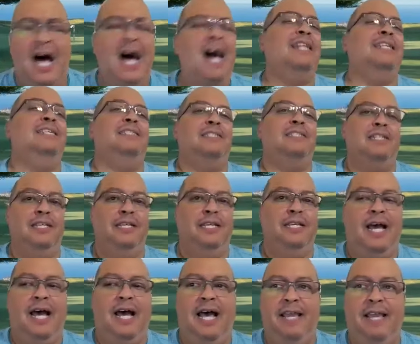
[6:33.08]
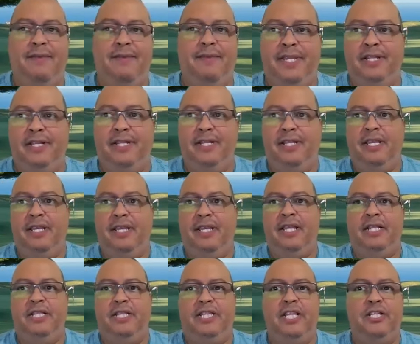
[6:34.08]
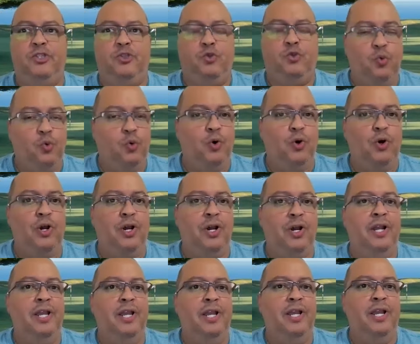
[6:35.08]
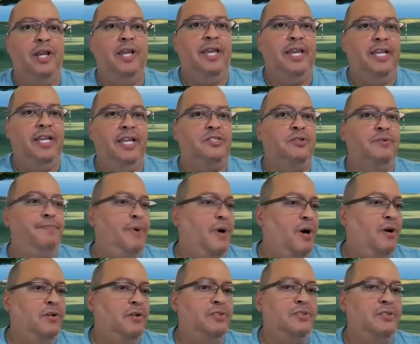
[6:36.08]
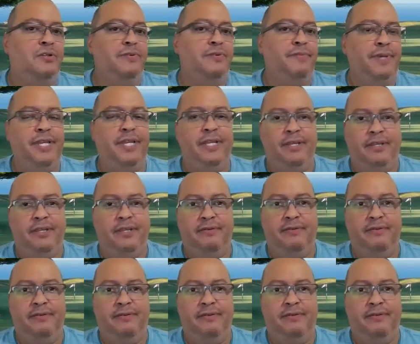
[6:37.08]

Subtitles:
honestly, I mean, the tour is supposed to be